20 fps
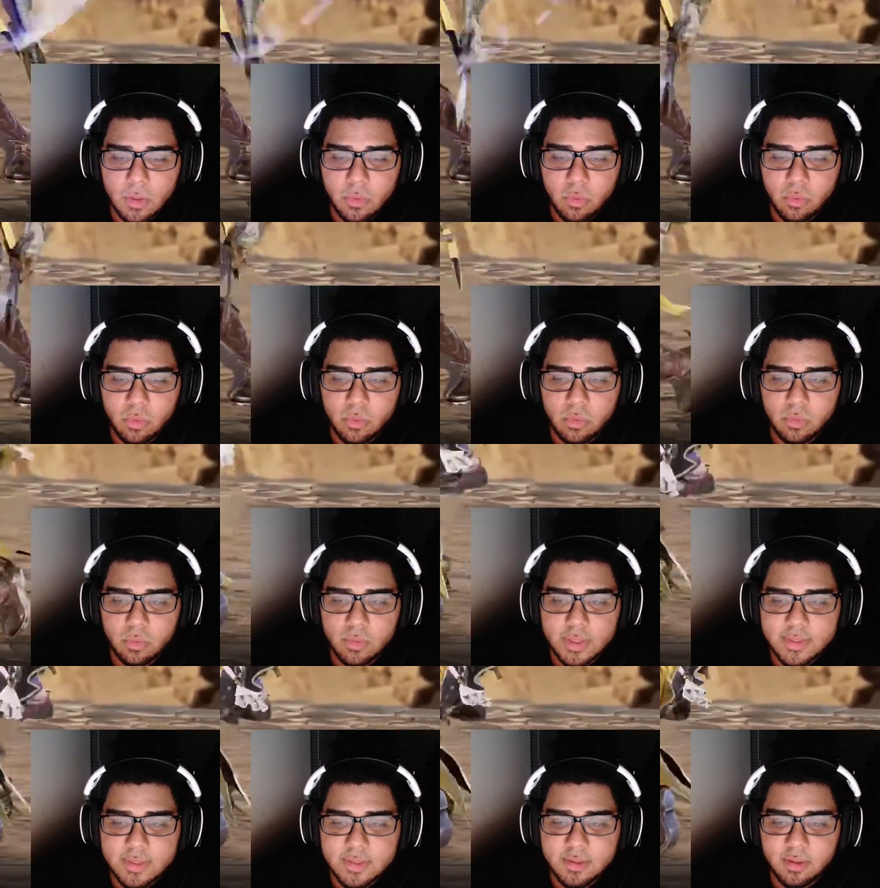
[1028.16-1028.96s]
Ooh,
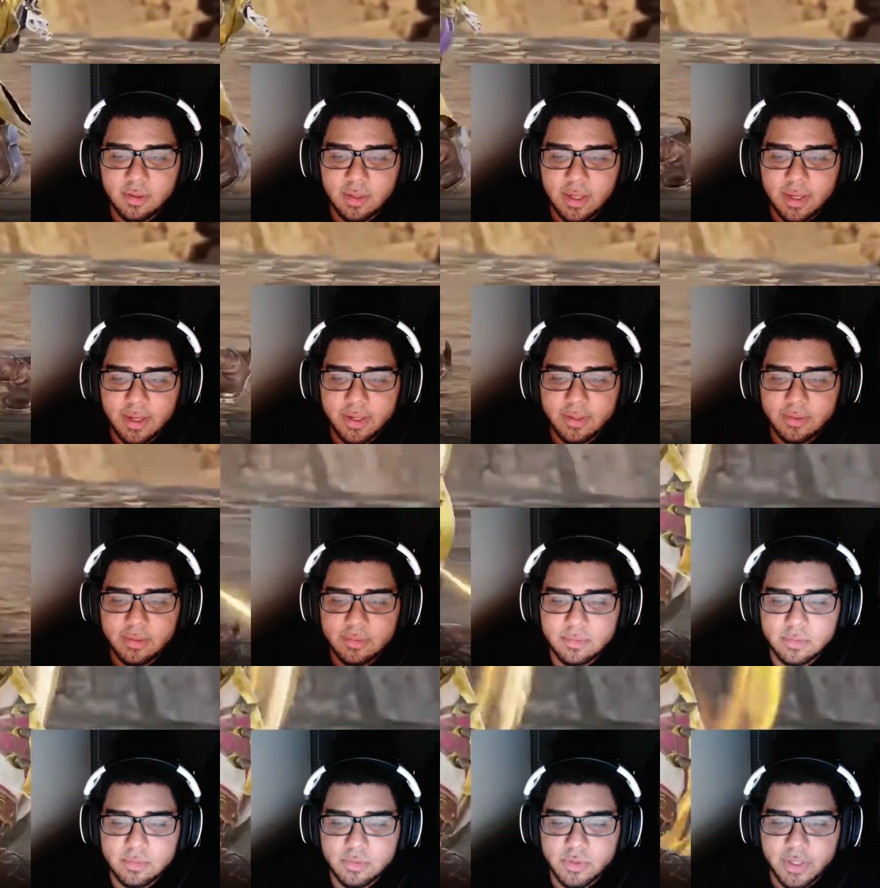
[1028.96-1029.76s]
that's still high.
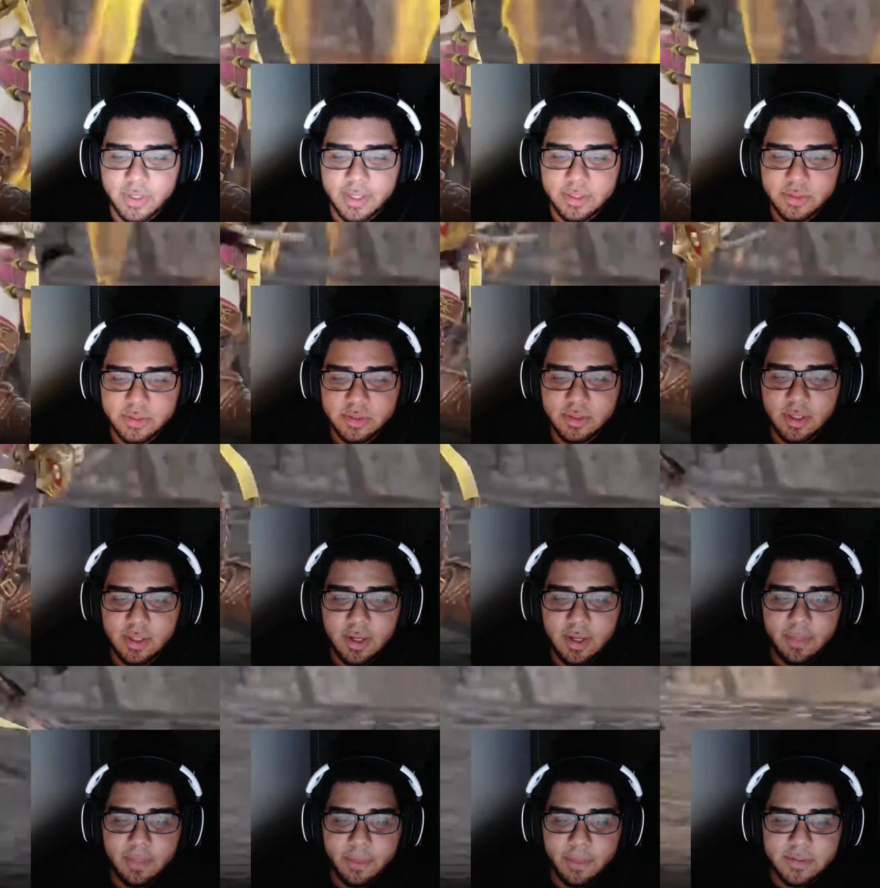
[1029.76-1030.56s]
Trash.
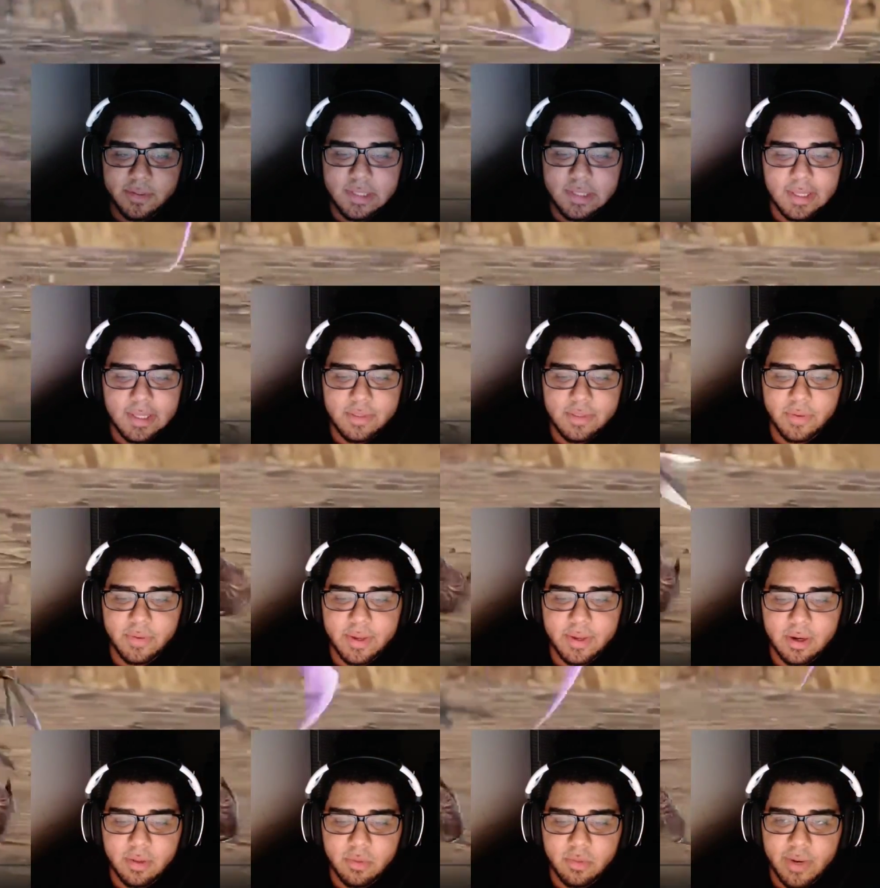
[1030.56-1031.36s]
There's the lethal
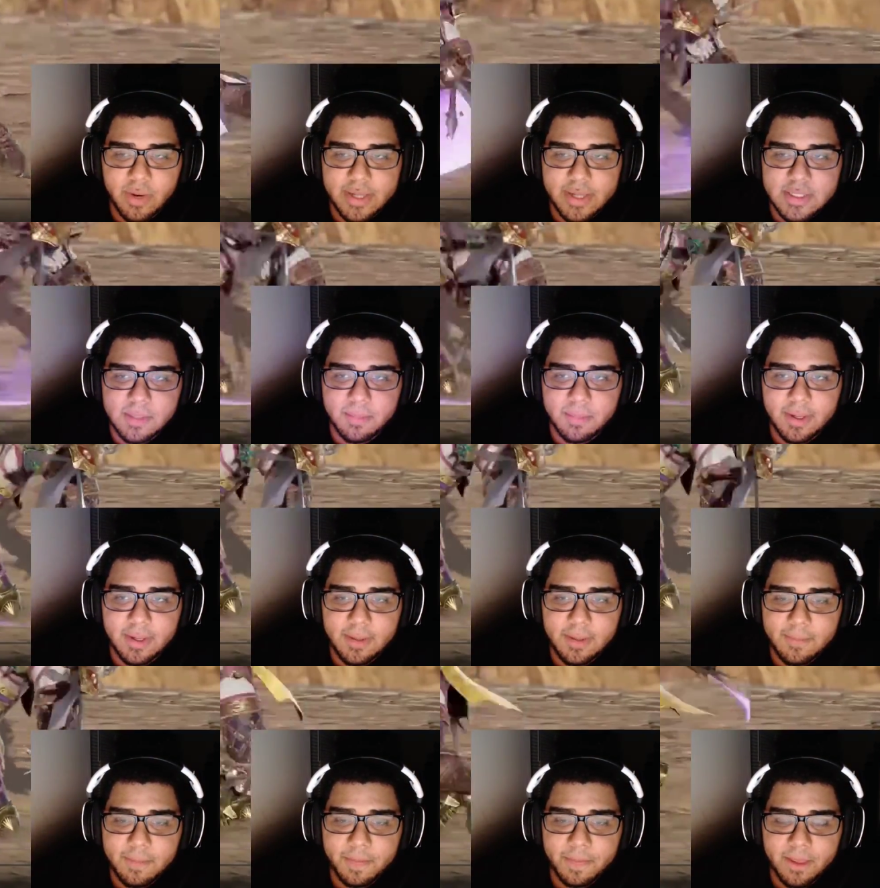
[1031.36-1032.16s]
hit on the Rising
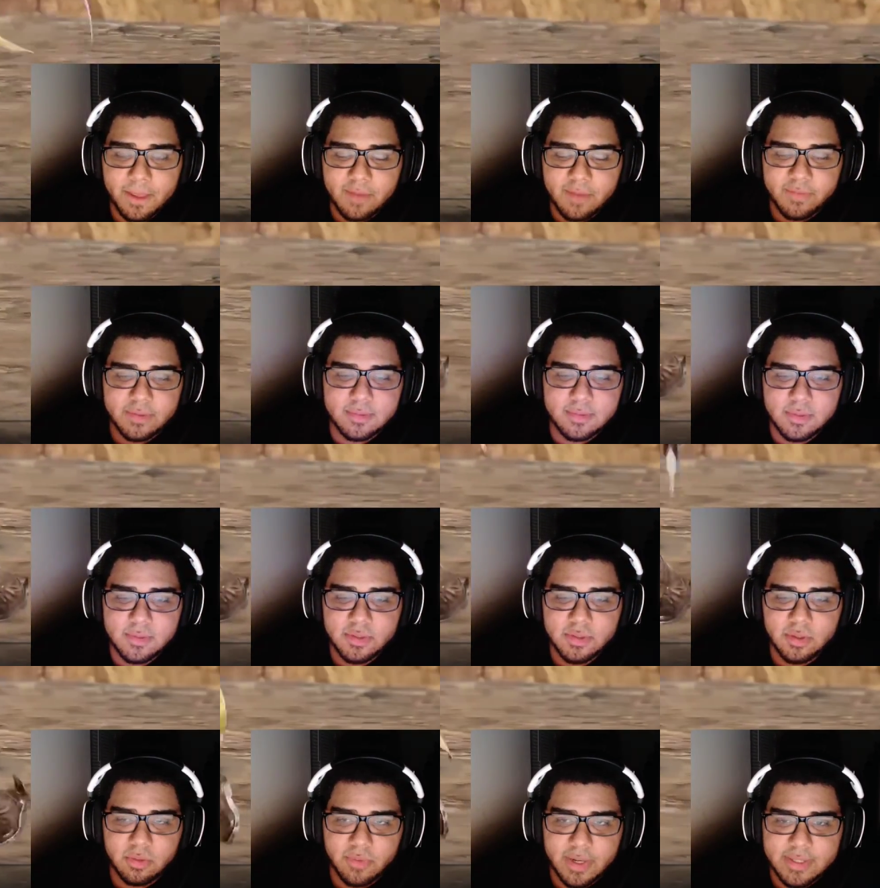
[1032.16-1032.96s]
B, if it's
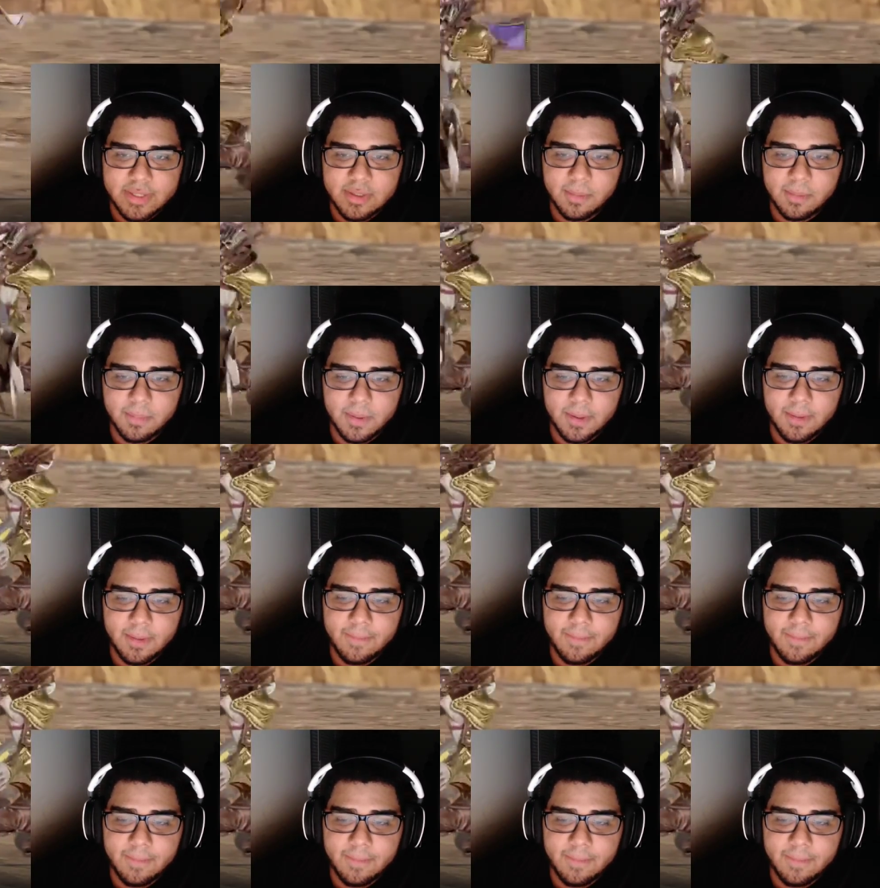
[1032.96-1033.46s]
still Rising B.